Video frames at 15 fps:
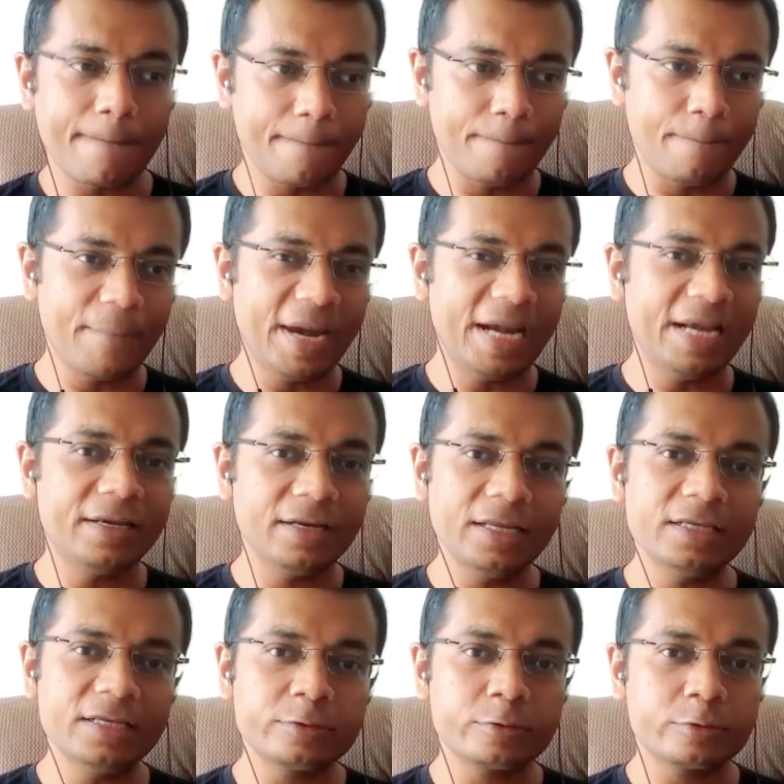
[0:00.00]

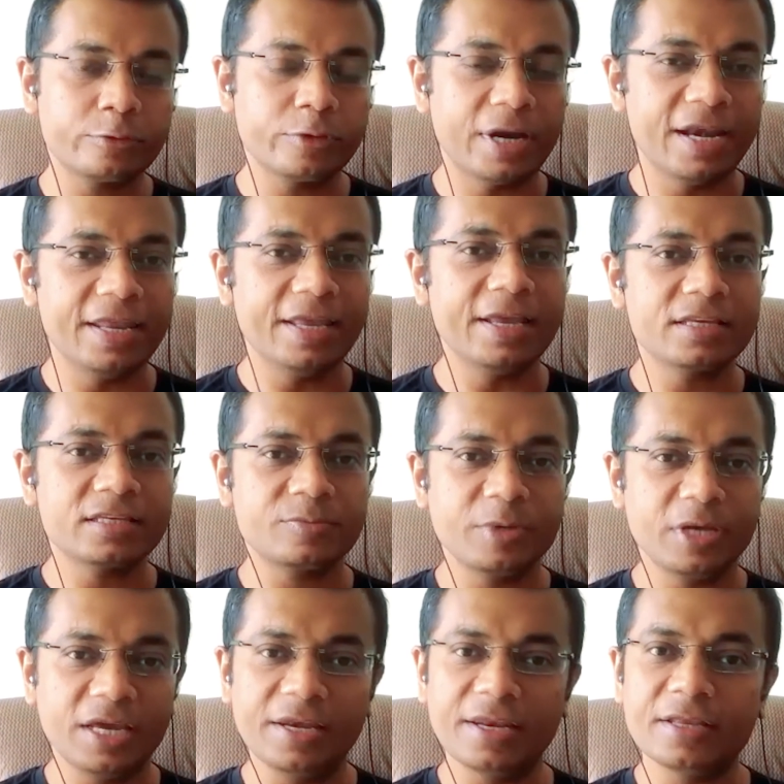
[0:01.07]
mentally straining
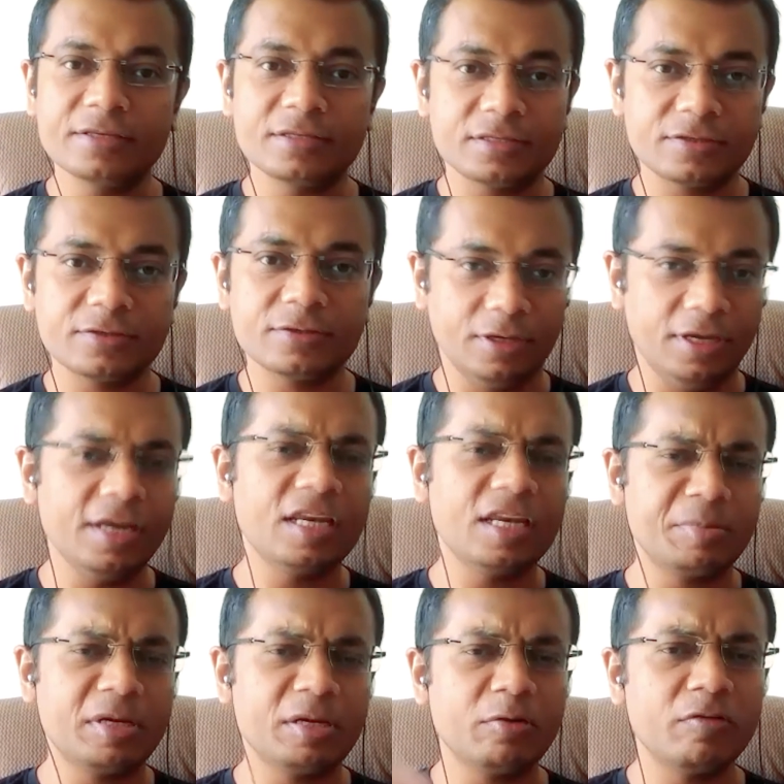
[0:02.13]
experience,
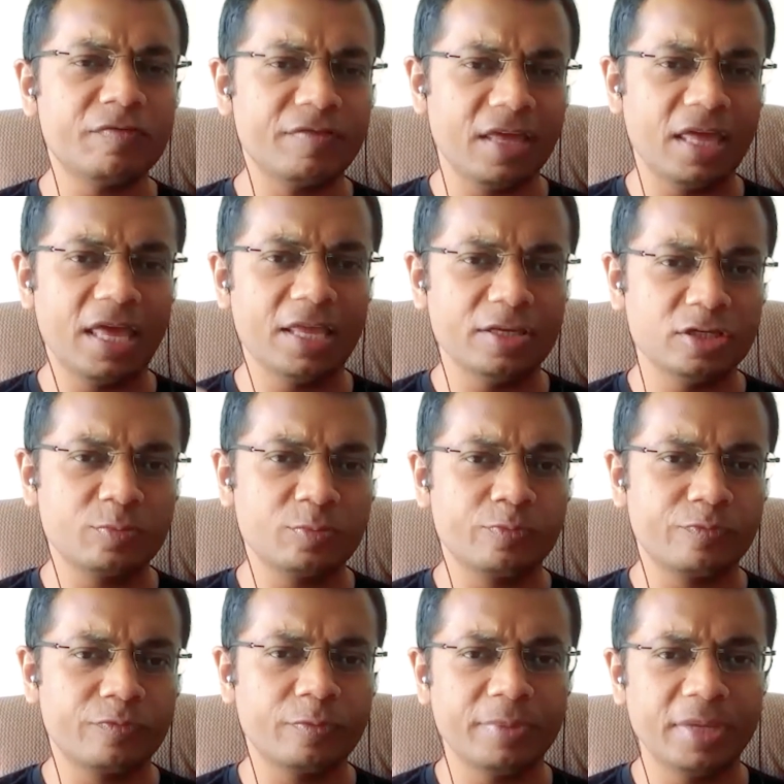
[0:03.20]
irrespective of age,
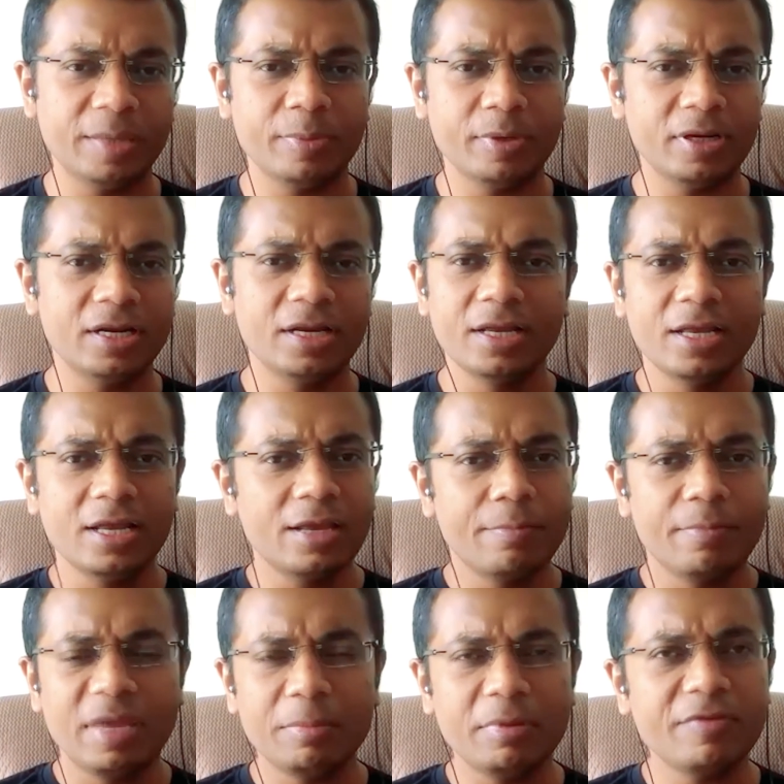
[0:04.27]
for people?
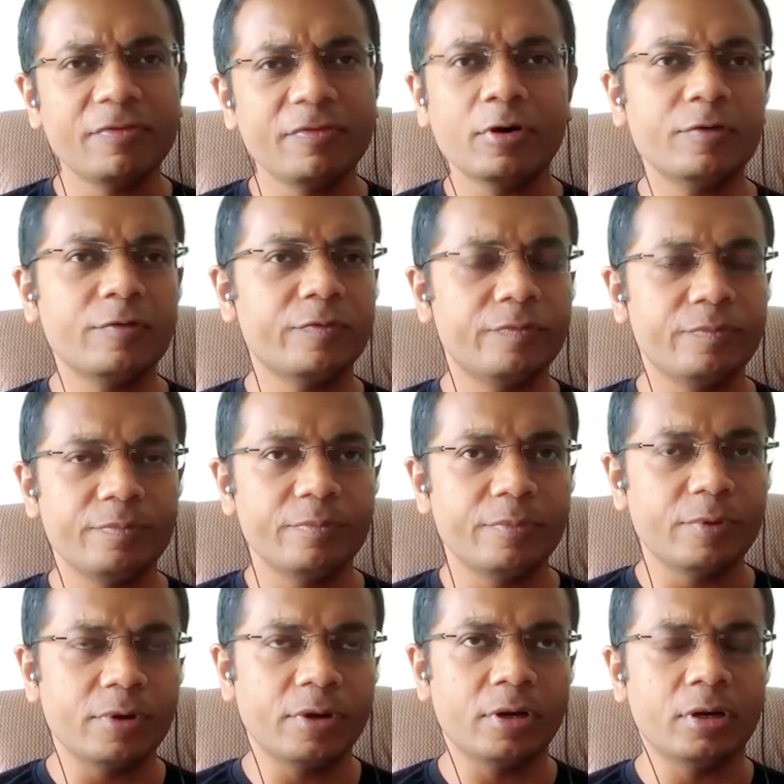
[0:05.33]
Maybe for
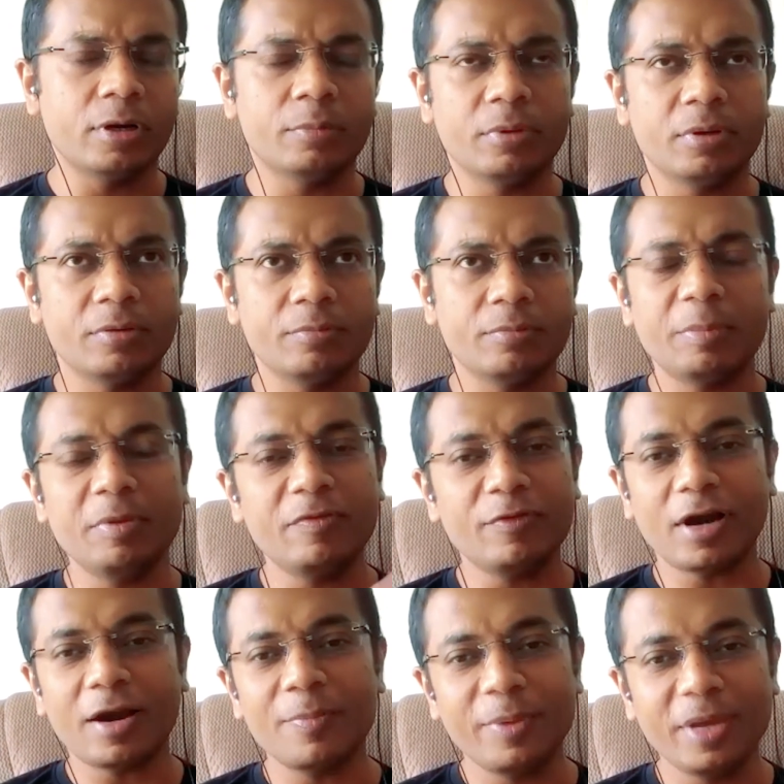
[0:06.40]

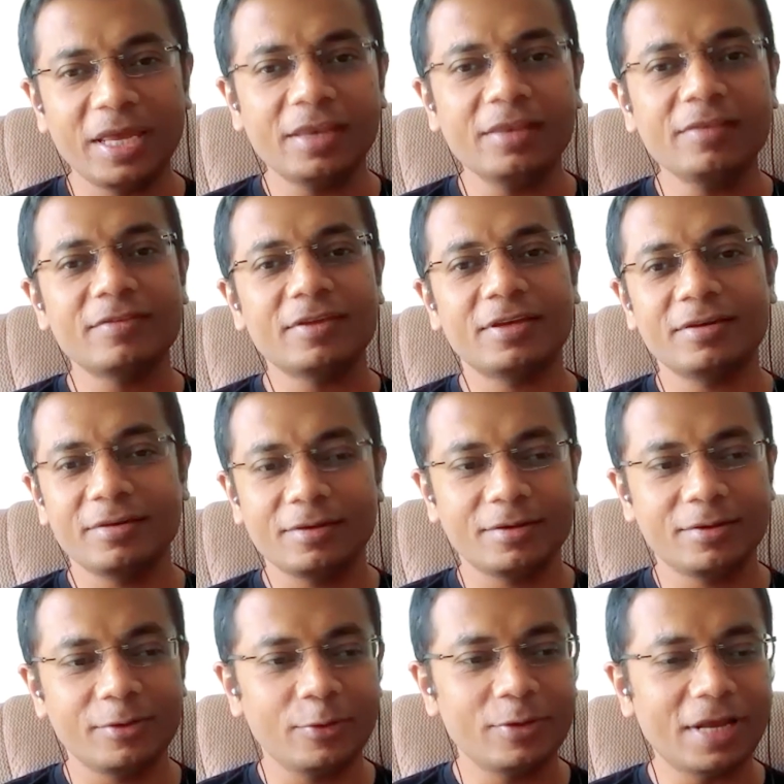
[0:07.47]
our parents and
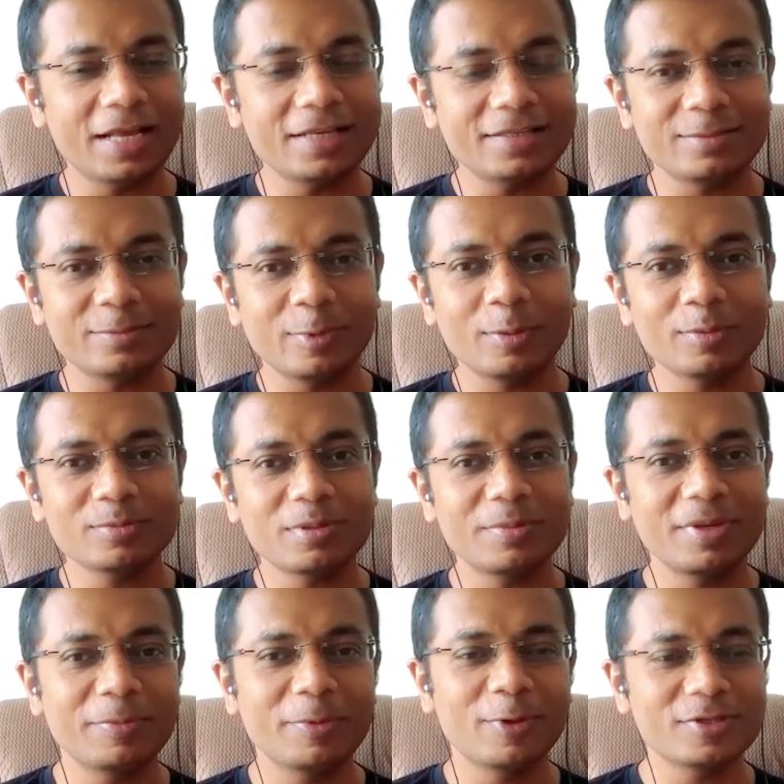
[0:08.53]
your dads and moms,
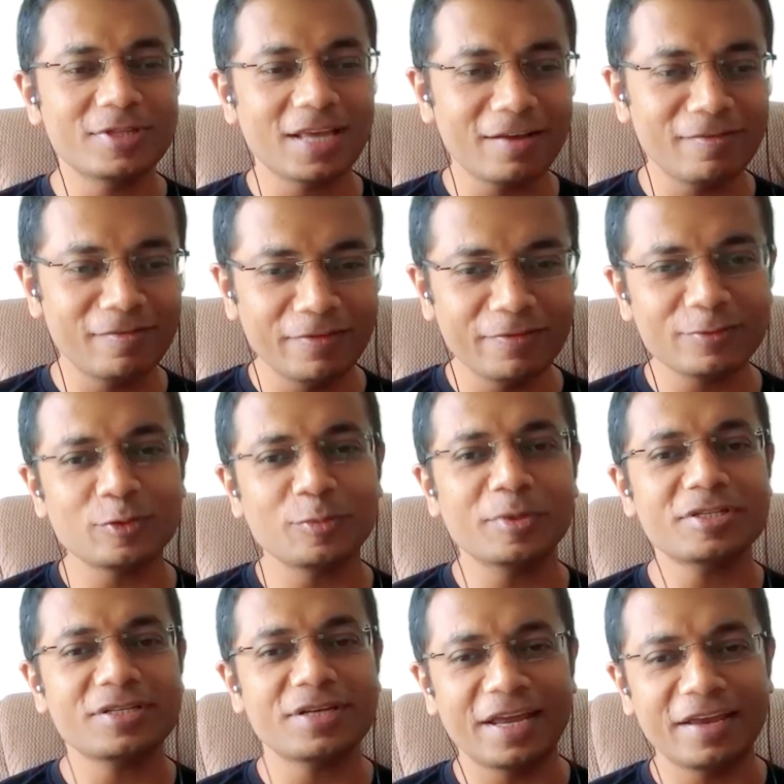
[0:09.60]
maybe because they have lived so
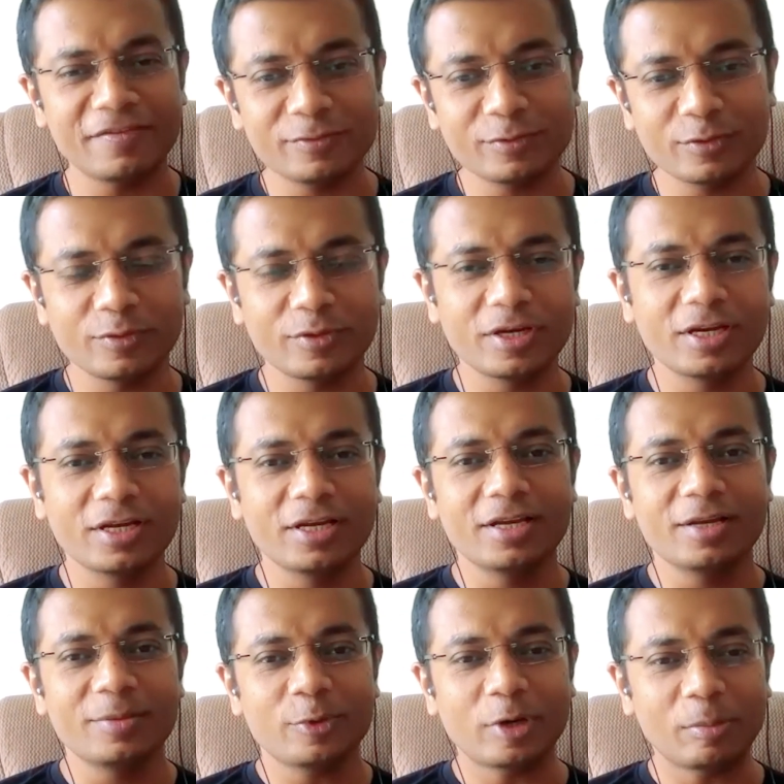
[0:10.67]
much life, so
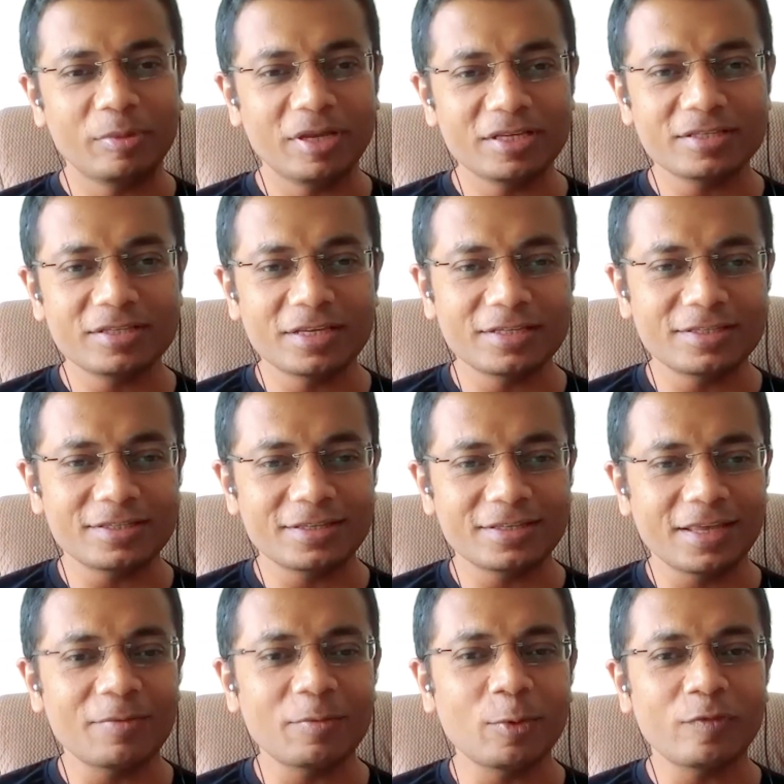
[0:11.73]
probably it's
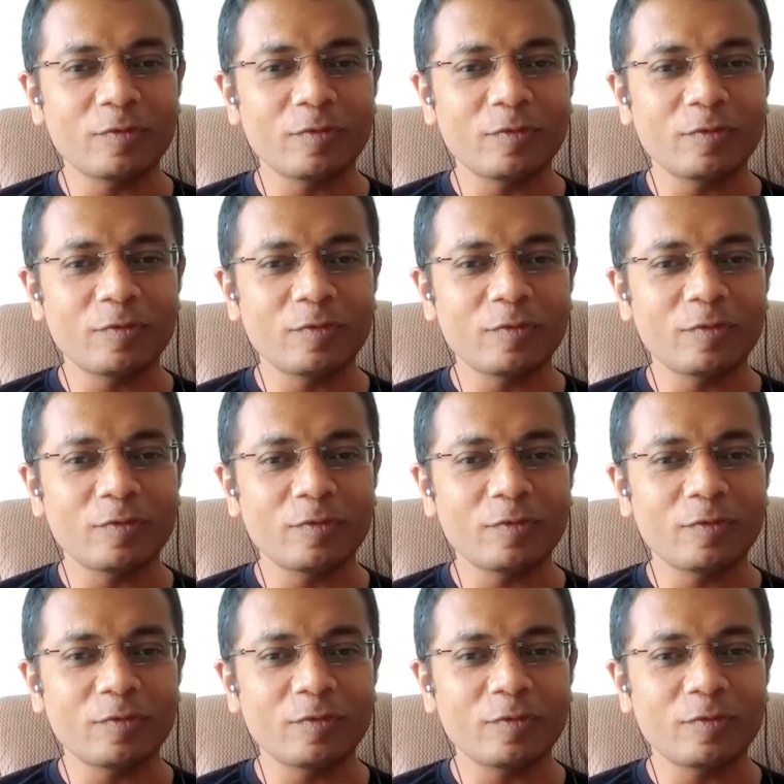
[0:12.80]
they're more